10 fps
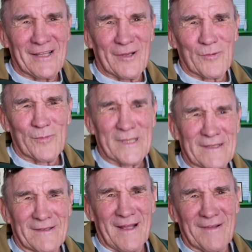
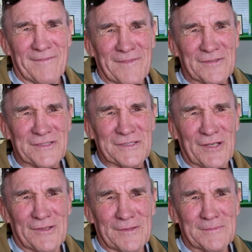Well, I first
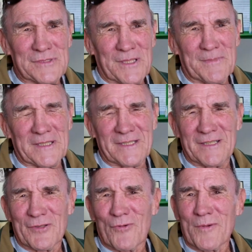saw him jumping
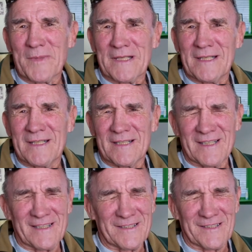into Normandy
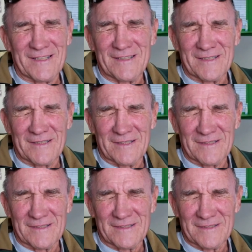in
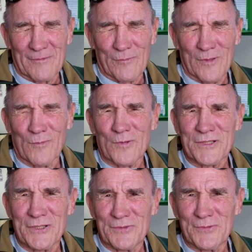World
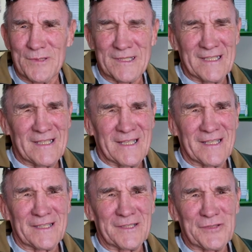War II
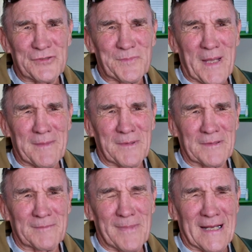in the
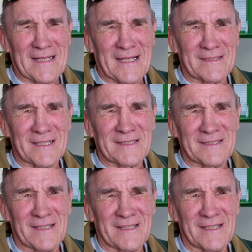newspaper in Pike County,
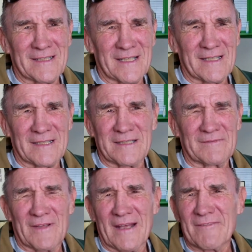Kentucky, and I didn't
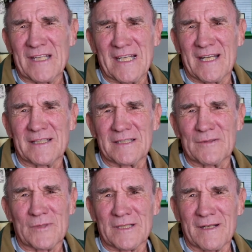even have any
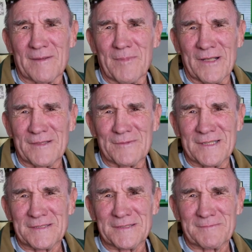idea what an airplane
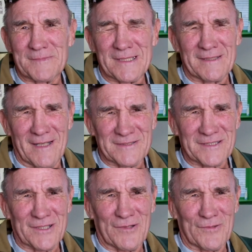was. But I
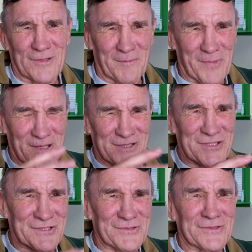saw a
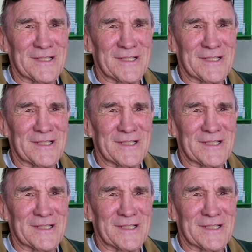parachute,